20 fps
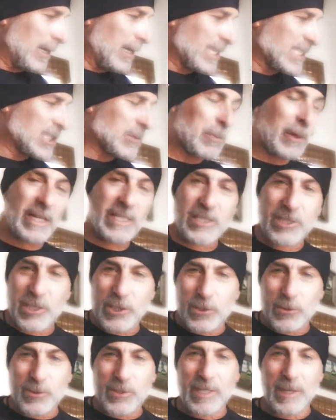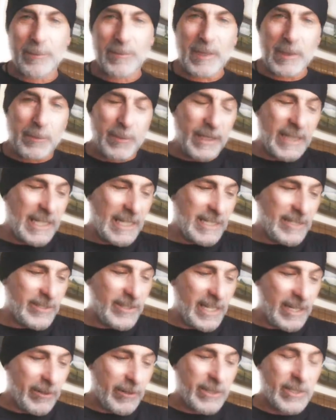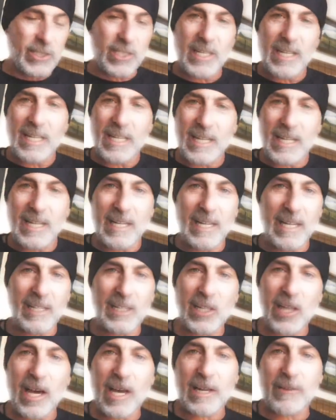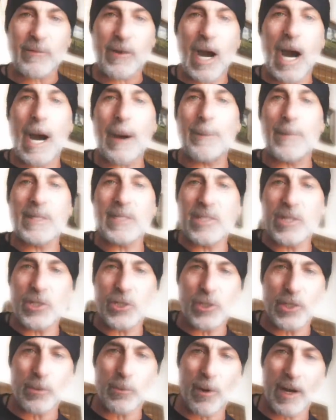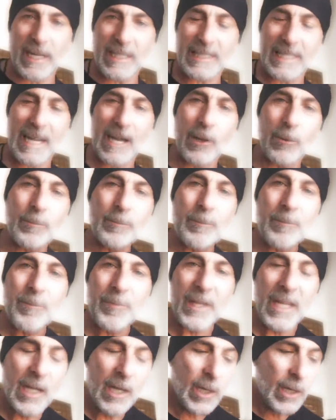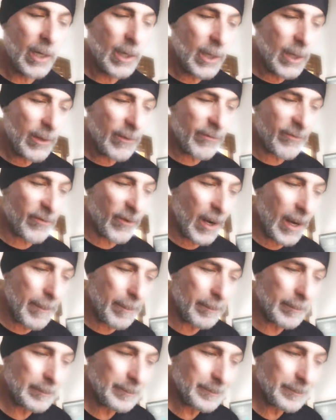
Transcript: express to you something, because there is a lot of opposition right now from